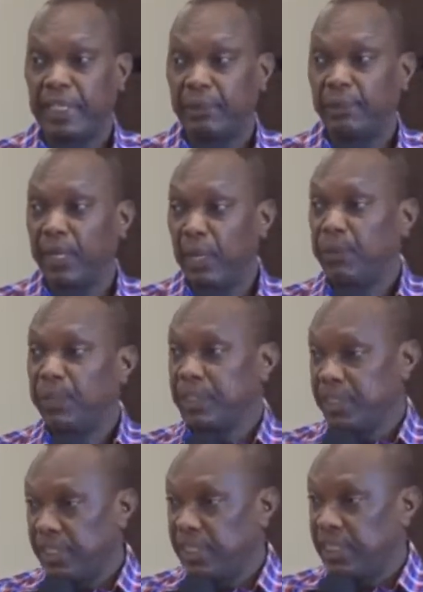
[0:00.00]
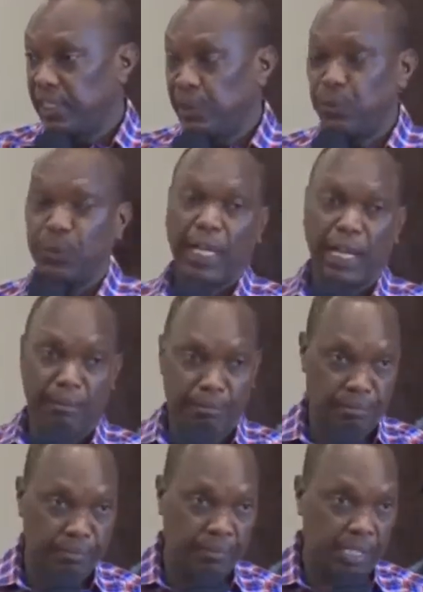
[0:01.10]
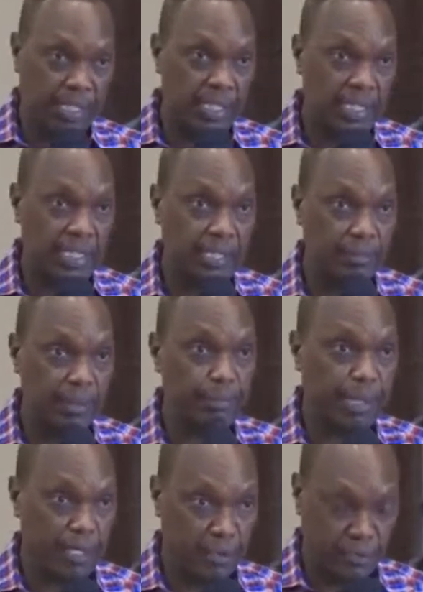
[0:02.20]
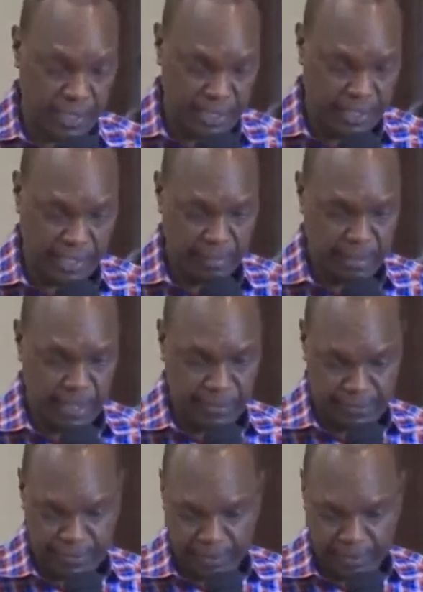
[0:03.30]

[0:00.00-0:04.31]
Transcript: where we sit, he should come and be part of us. I believe